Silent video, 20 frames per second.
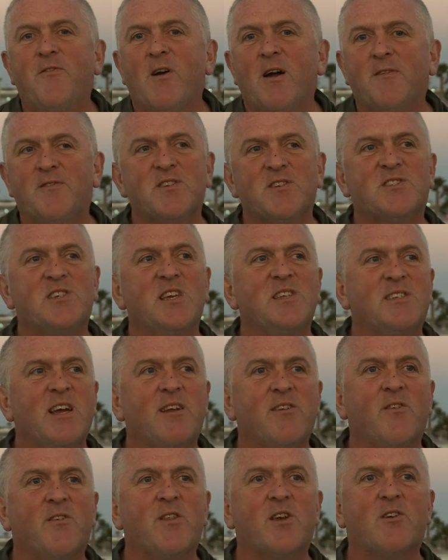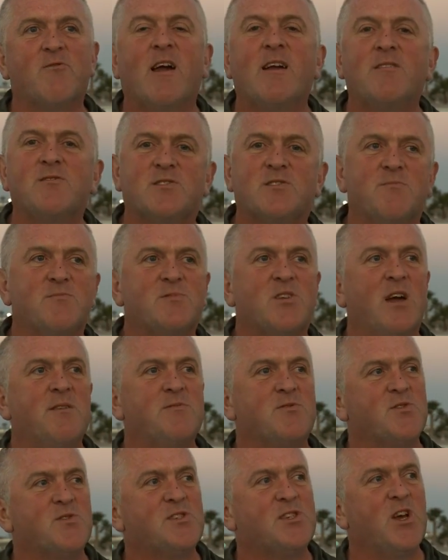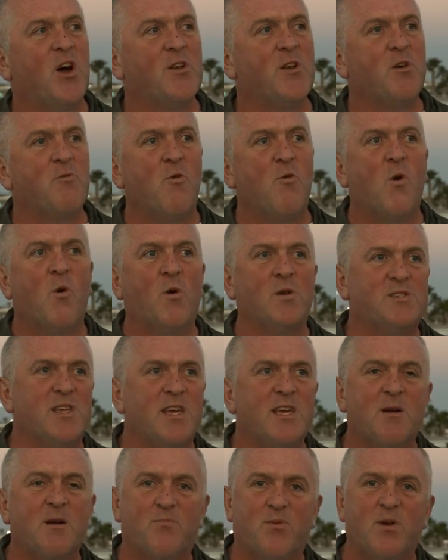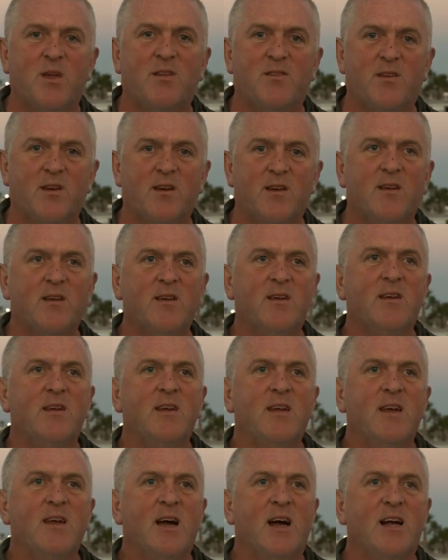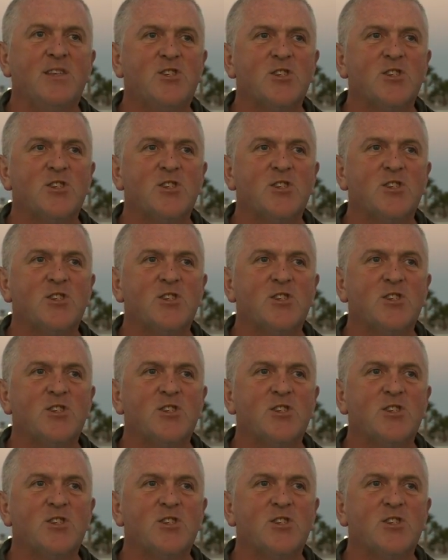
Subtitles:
you have to sit down on the ground sometimes, or sit on a wall and take a breather, and